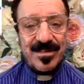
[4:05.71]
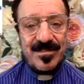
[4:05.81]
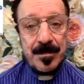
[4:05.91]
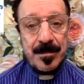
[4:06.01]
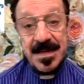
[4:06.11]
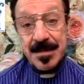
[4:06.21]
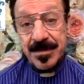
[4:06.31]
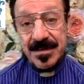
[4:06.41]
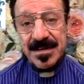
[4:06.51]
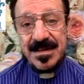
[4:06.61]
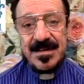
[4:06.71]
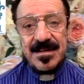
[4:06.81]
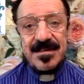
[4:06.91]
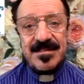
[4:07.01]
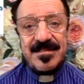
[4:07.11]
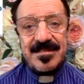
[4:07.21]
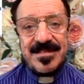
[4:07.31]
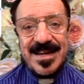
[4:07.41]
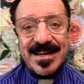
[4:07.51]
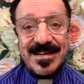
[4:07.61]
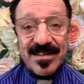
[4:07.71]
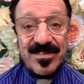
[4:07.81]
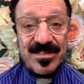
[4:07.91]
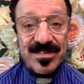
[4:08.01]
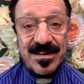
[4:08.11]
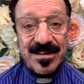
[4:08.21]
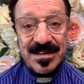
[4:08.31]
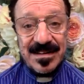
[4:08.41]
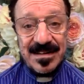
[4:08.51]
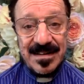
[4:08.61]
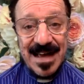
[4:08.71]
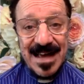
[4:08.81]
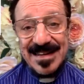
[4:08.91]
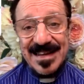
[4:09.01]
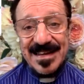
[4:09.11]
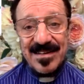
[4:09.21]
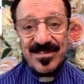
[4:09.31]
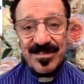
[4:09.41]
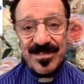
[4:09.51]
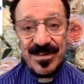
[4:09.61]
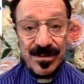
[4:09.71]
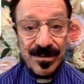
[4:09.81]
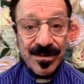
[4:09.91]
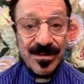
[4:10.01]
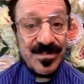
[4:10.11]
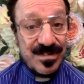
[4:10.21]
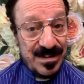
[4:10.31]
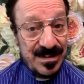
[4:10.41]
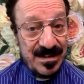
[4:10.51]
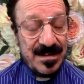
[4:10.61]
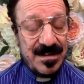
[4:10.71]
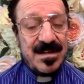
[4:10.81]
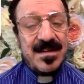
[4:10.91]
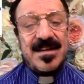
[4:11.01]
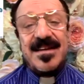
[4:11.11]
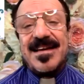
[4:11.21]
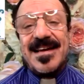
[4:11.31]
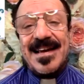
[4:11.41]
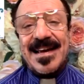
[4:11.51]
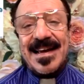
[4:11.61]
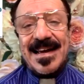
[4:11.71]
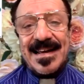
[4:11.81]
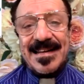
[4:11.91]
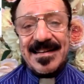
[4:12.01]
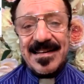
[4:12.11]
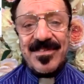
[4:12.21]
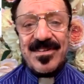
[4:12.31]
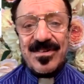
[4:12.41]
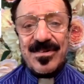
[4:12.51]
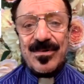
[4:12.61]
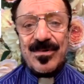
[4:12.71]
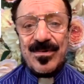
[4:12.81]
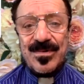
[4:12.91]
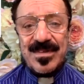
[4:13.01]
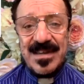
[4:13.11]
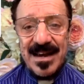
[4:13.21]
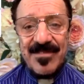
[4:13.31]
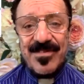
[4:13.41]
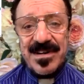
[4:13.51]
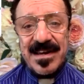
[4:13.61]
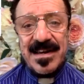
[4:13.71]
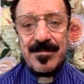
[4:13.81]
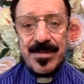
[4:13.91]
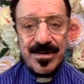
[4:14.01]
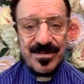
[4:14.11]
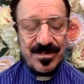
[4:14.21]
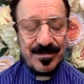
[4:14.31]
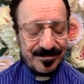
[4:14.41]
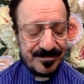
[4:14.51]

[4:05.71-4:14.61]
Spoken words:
of the people, taken necessarily out of the hands of the clergy, and given to the everyday person.